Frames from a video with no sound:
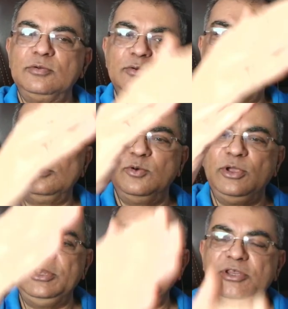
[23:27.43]
to go
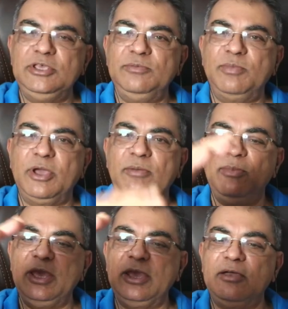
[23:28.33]
in deep and
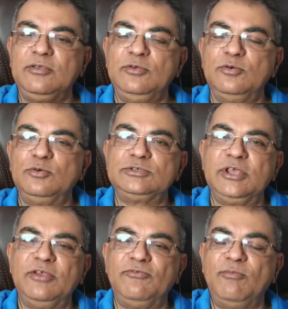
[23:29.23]
make yourself